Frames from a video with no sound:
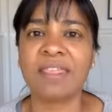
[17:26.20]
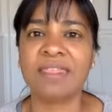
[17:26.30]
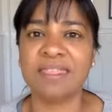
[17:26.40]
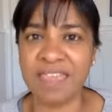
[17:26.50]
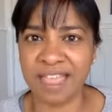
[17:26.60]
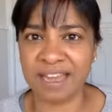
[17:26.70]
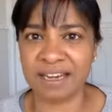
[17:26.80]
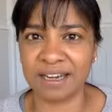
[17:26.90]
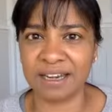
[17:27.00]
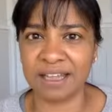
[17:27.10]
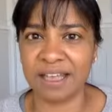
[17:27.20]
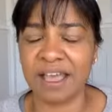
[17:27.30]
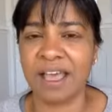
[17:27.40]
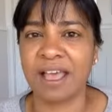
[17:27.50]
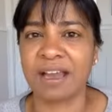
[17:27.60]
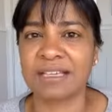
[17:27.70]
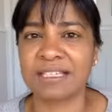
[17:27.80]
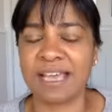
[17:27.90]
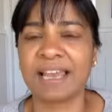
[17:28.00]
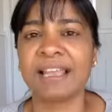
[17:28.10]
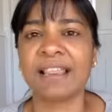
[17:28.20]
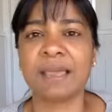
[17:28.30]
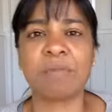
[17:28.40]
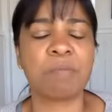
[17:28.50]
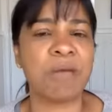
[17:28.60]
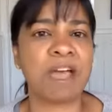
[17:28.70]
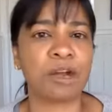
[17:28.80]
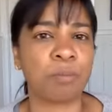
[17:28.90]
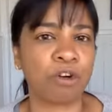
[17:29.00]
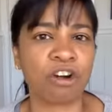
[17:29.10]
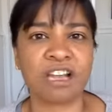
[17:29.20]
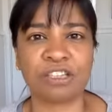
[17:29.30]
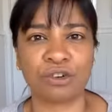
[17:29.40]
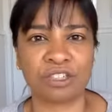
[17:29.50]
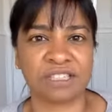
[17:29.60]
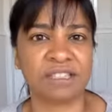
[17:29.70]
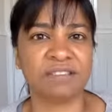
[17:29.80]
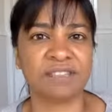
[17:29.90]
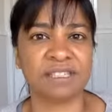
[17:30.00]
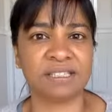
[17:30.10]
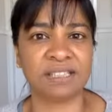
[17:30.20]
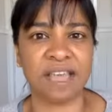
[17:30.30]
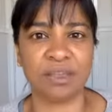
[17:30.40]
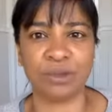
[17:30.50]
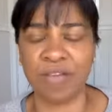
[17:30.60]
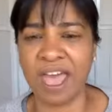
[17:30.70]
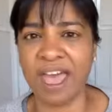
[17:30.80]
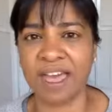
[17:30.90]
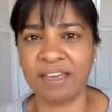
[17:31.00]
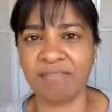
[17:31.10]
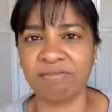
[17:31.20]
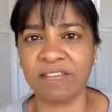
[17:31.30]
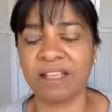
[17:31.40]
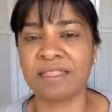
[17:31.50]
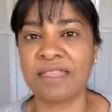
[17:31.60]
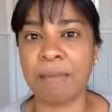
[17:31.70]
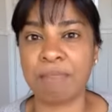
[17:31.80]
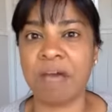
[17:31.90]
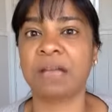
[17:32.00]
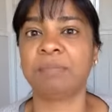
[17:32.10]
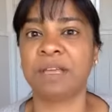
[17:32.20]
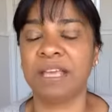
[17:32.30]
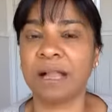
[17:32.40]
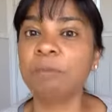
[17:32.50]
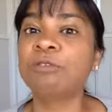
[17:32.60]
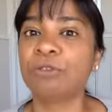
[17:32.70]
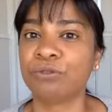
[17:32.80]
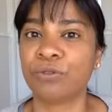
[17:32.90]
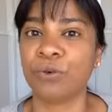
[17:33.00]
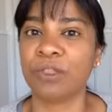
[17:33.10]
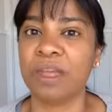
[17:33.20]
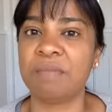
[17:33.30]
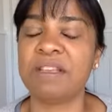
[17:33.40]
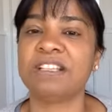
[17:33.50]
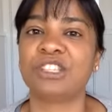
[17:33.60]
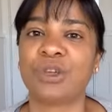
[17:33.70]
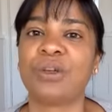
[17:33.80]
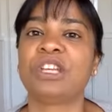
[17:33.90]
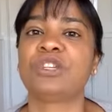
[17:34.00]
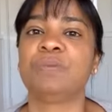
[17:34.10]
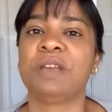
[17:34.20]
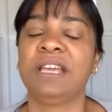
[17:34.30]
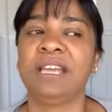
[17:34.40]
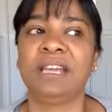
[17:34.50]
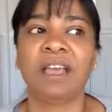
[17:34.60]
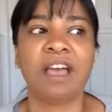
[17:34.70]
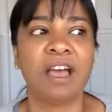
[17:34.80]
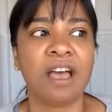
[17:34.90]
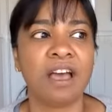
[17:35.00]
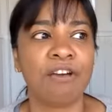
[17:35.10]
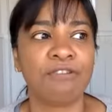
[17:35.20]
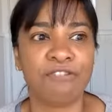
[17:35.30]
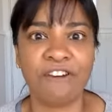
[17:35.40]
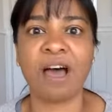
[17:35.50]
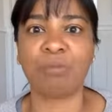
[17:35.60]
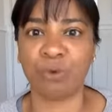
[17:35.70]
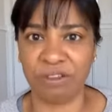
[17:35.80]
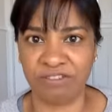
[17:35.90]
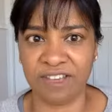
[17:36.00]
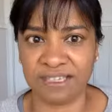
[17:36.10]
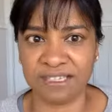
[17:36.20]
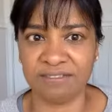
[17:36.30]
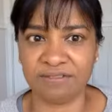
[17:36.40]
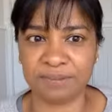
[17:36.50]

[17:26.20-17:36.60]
then telling them about a product or a service that you have that might be helpful for them is going to be far more effective.